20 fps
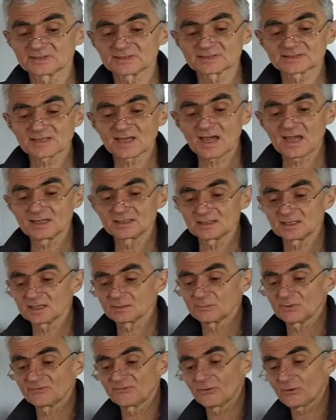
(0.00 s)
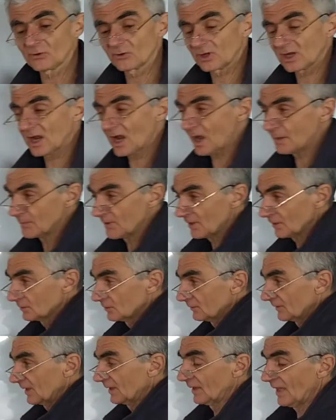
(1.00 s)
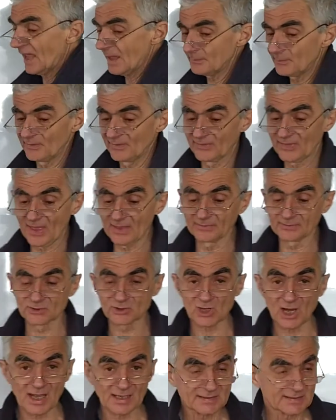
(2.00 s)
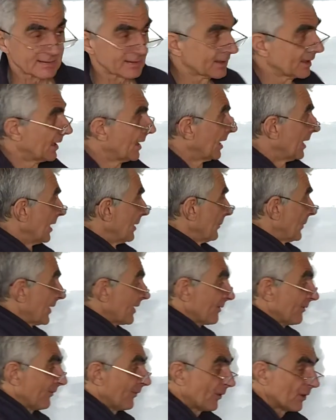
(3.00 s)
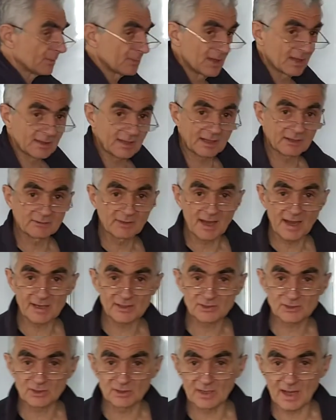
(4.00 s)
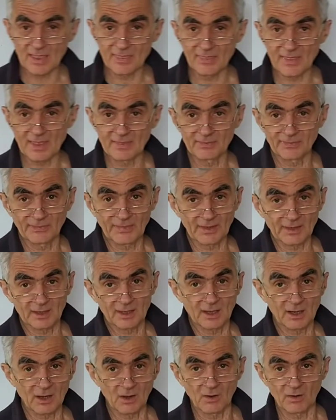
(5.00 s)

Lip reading: designing, before coming to the lab, than just performing the reaction and then thinking,